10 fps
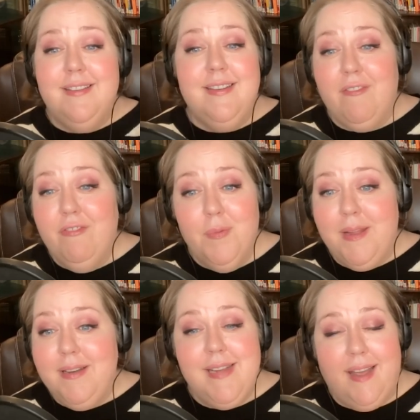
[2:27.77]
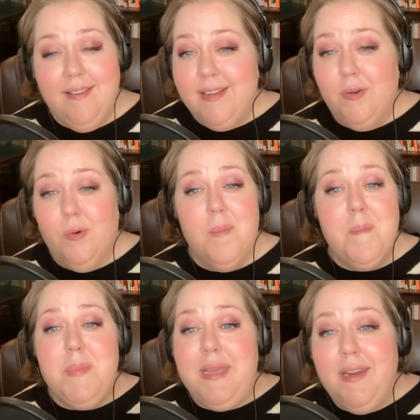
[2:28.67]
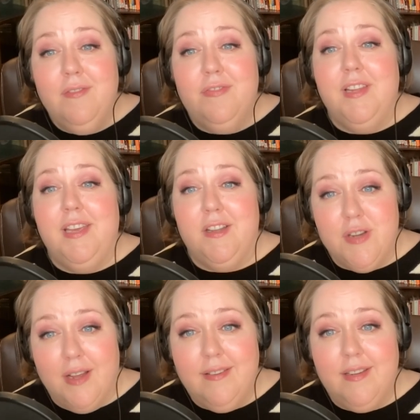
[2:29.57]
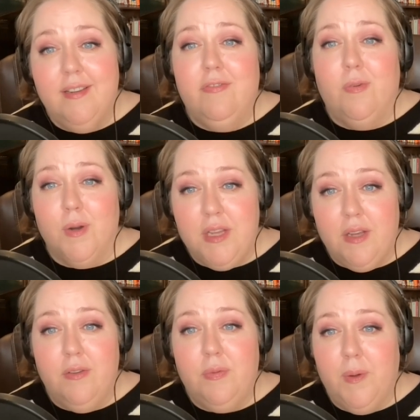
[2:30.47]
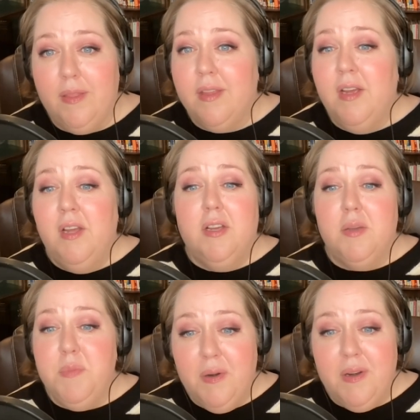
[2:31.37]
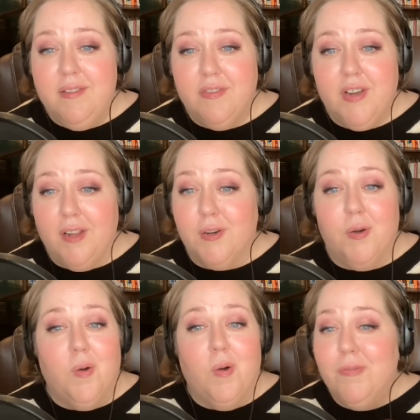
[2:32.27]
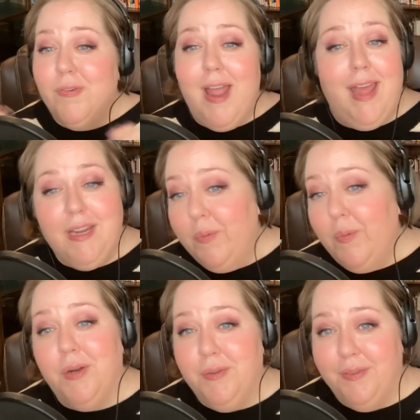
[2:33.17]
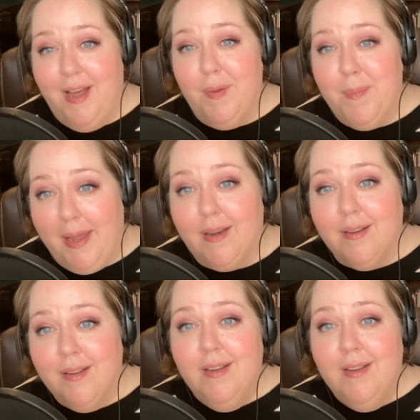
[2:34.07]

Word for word: has never been tested or meaningfully adjusted for use with communities of color or for anyone who's not a man.